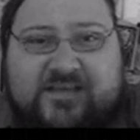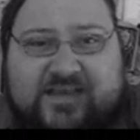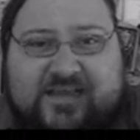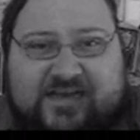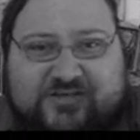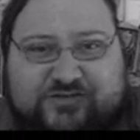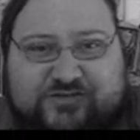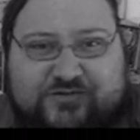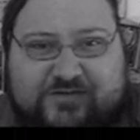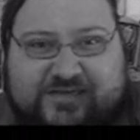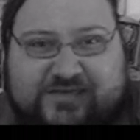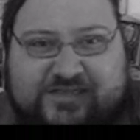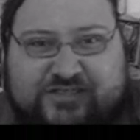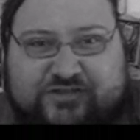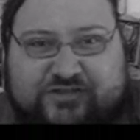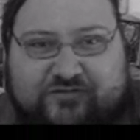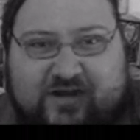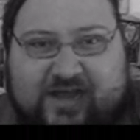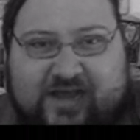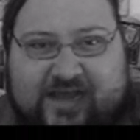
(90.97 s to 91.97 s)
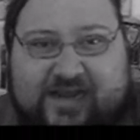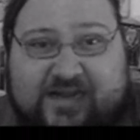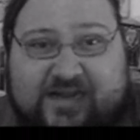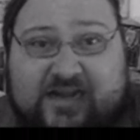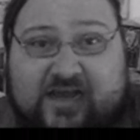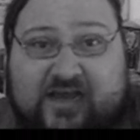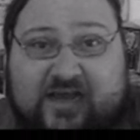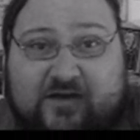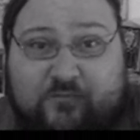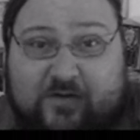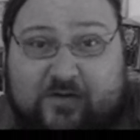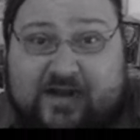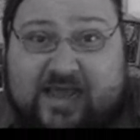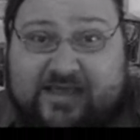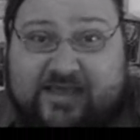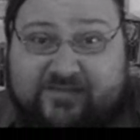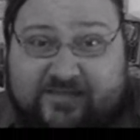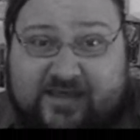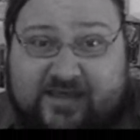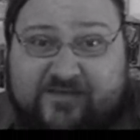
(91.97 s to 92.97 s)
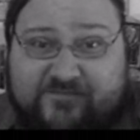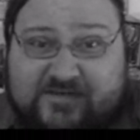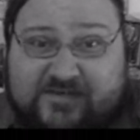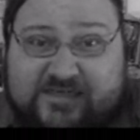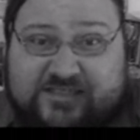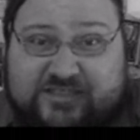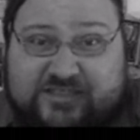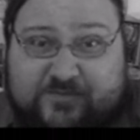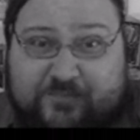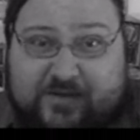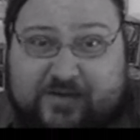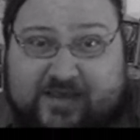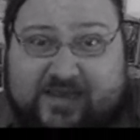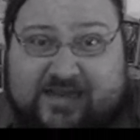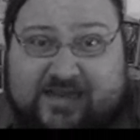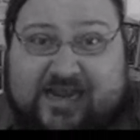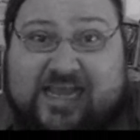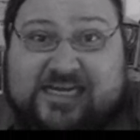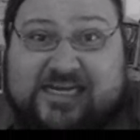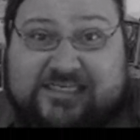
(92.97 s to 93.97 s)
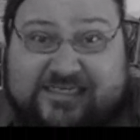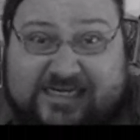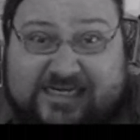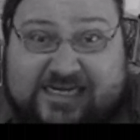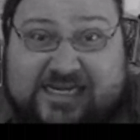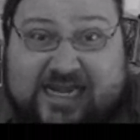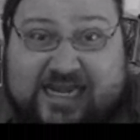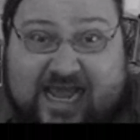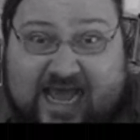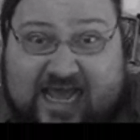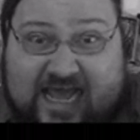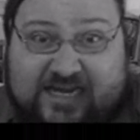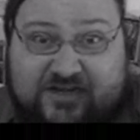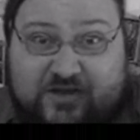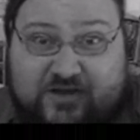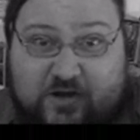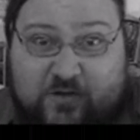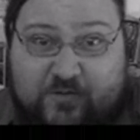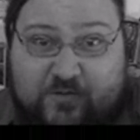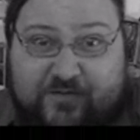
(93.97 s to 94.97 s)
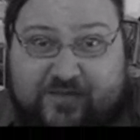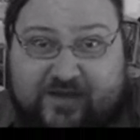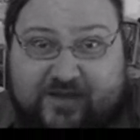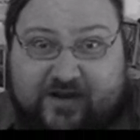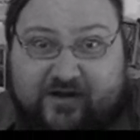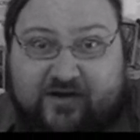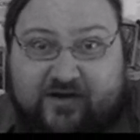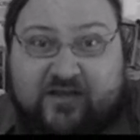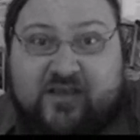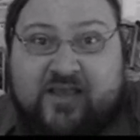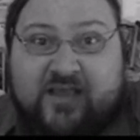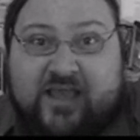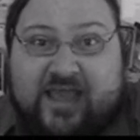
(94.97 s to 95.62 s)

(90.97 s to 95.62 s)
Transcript: Yasukuni Shrine. Uh, when I lived in Japan, I did not go there.